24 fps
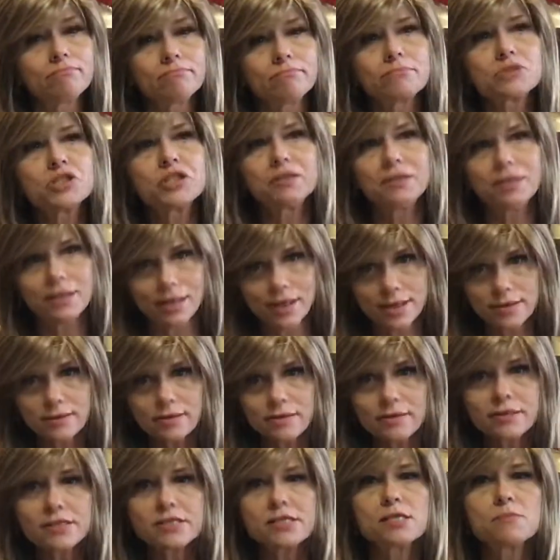to the end of
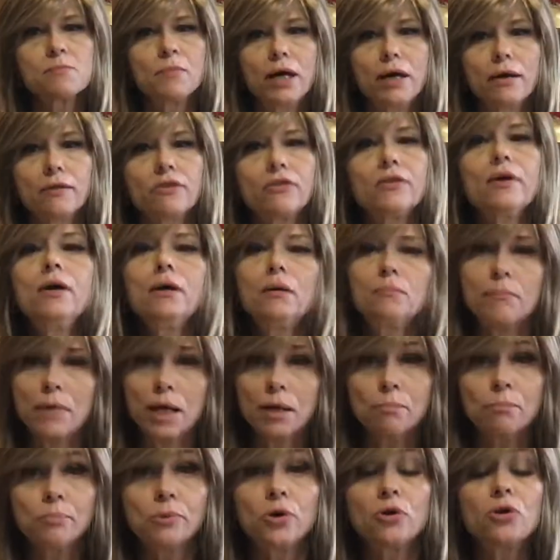this month, my
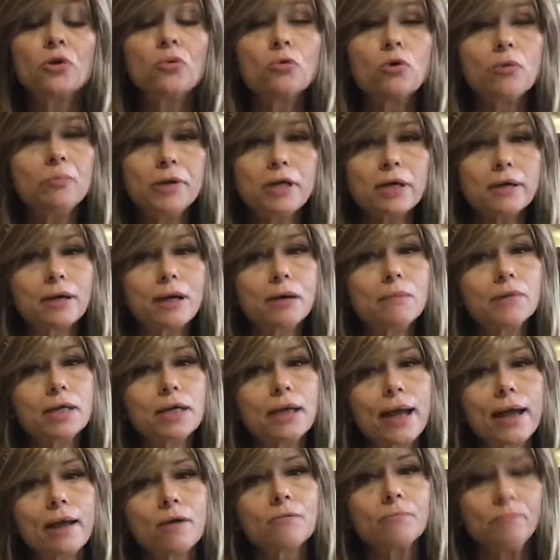book will be coming
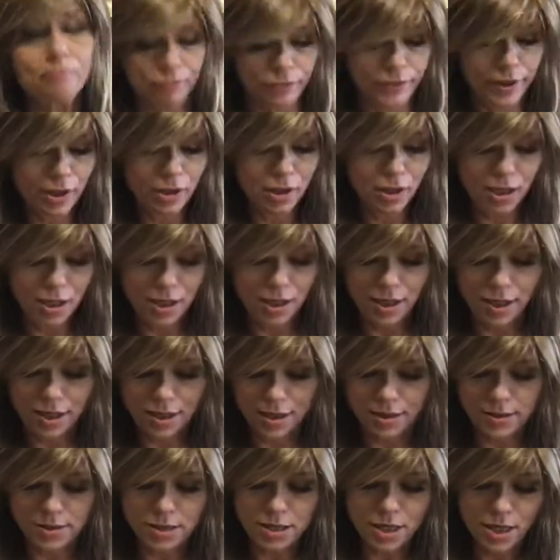out,
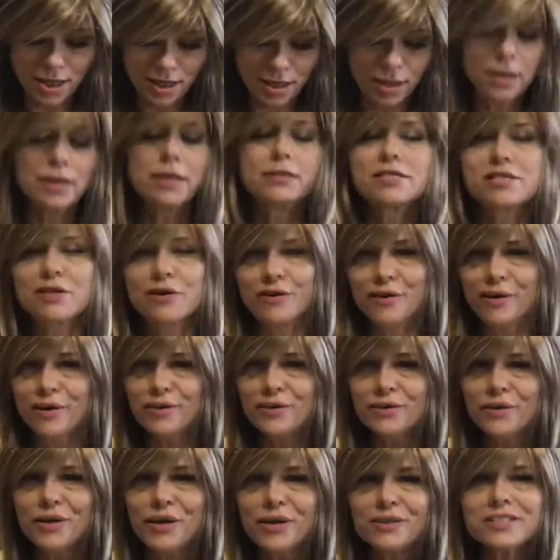and it's got a
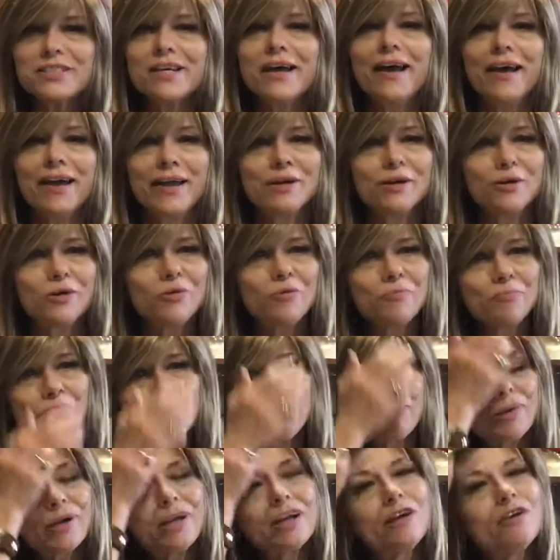long title,
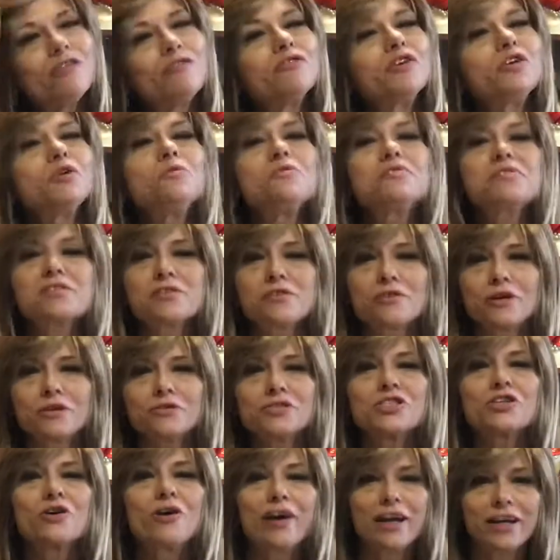but if you search
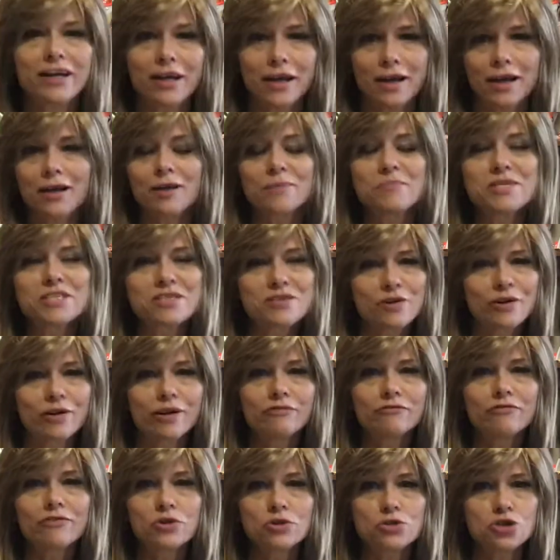on Amazon
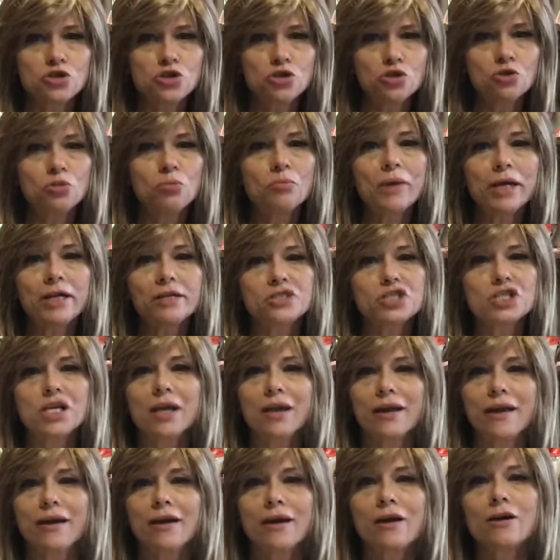for Too Much
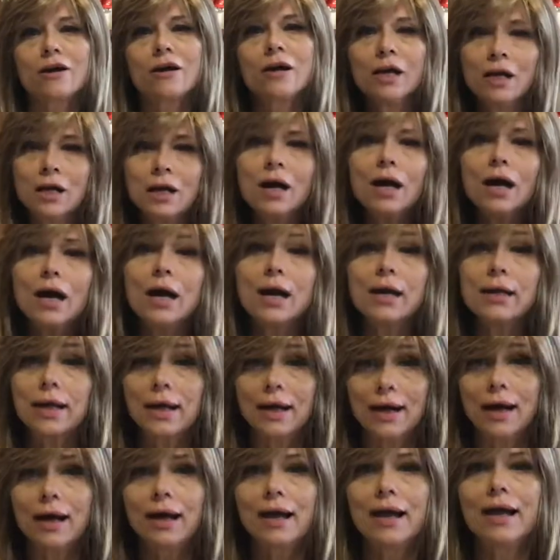Hair, a
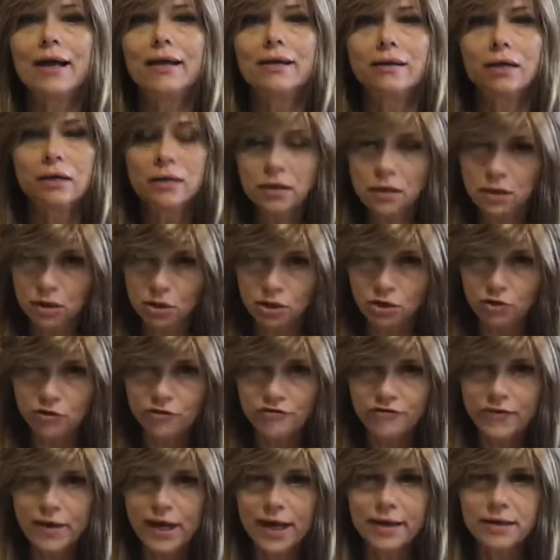Guide, you'll
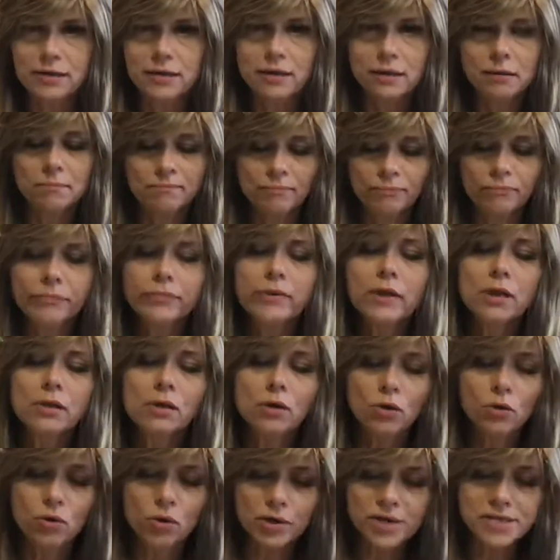find it,
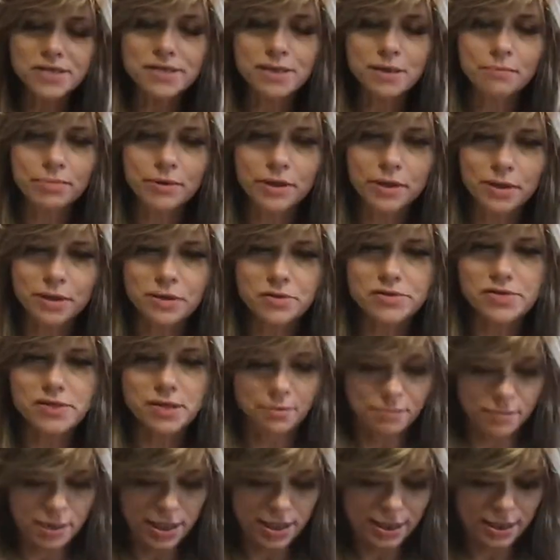or simply using
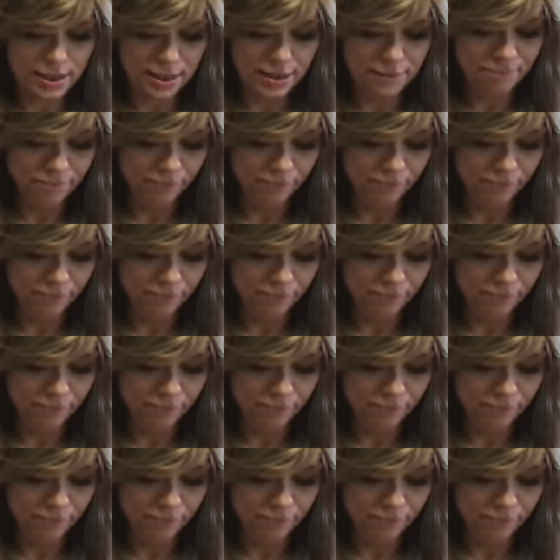my name.